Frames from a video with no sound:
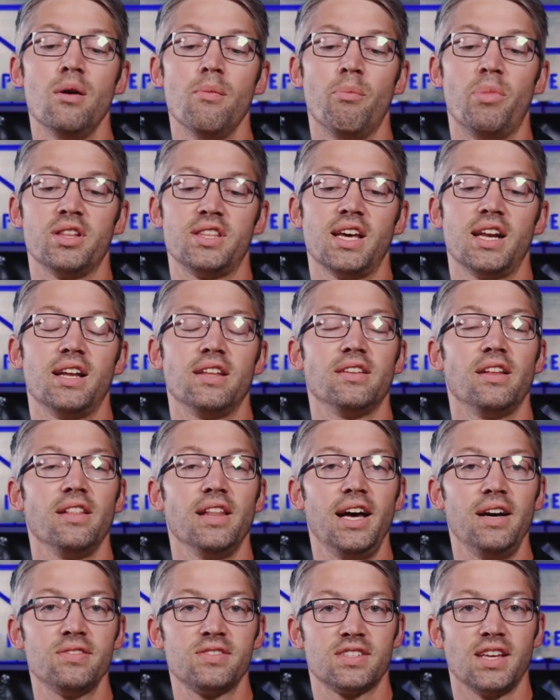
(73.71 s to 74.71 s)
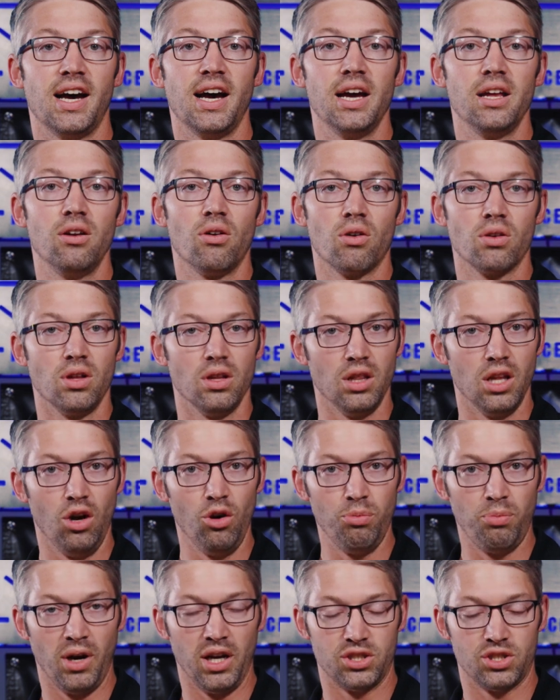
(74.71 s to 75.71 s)
but then on the left side, or the low
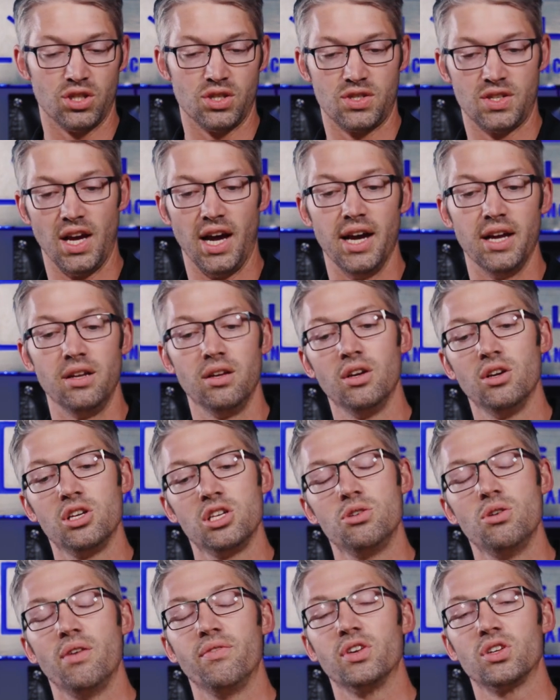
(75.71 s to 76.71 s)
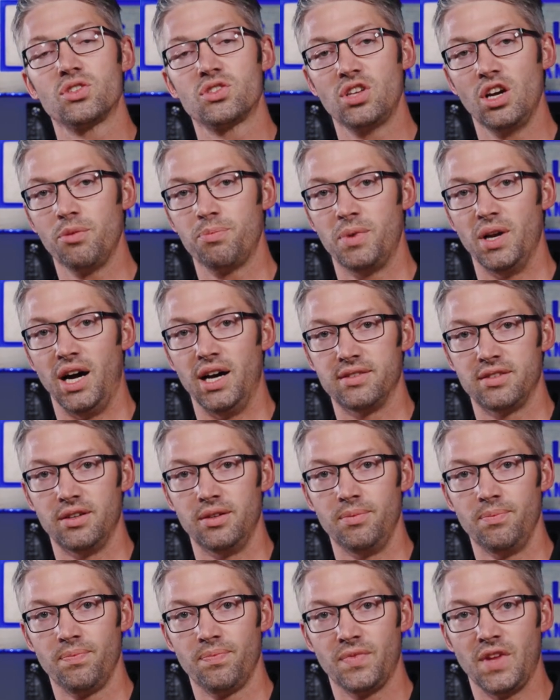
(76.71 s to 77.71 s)
pressure side, you have your soap nozzle.